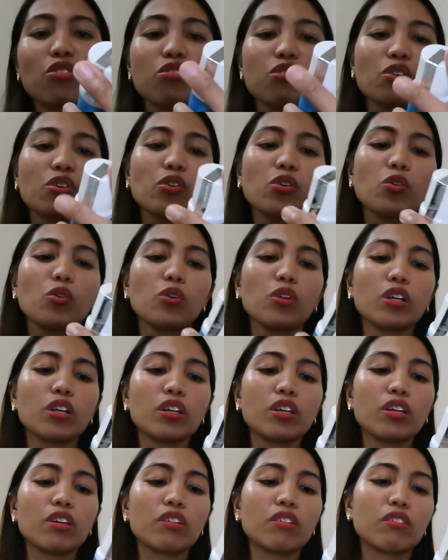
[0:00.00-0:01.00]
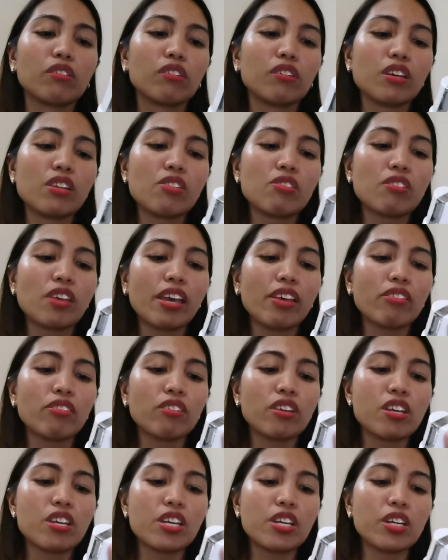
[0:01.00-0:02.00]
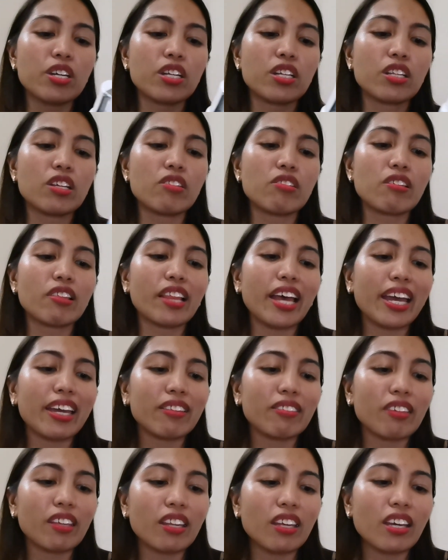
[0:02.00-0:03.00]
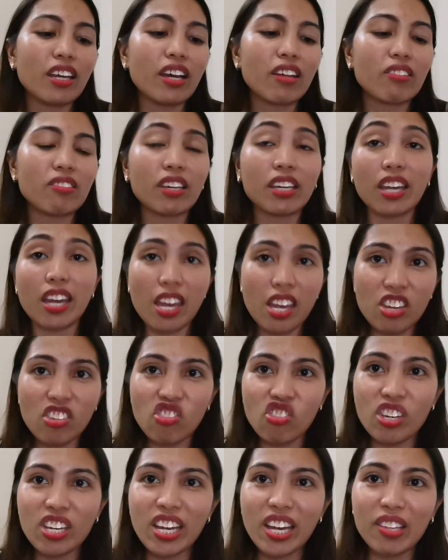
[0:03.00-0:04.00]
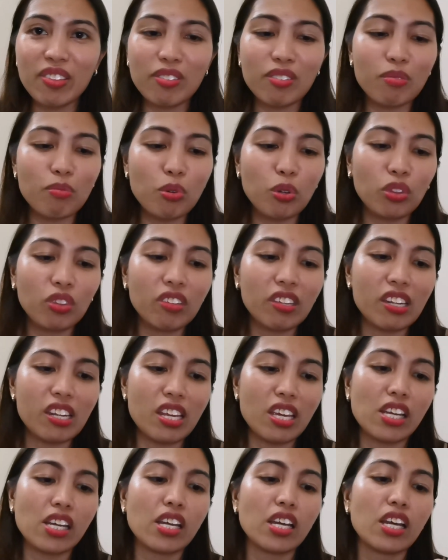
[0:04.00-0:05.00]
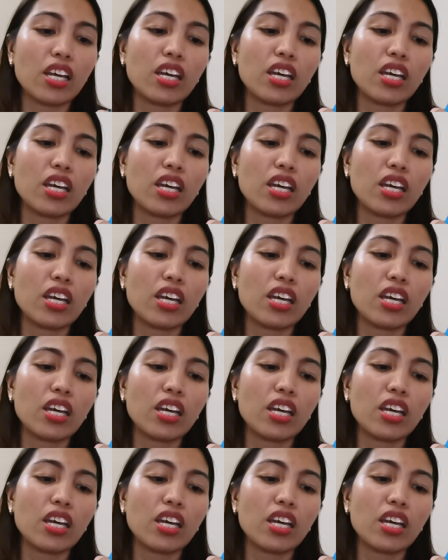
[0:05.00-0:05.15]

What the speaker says: So, it says here that it's lightening, anti-aging, and smoothening.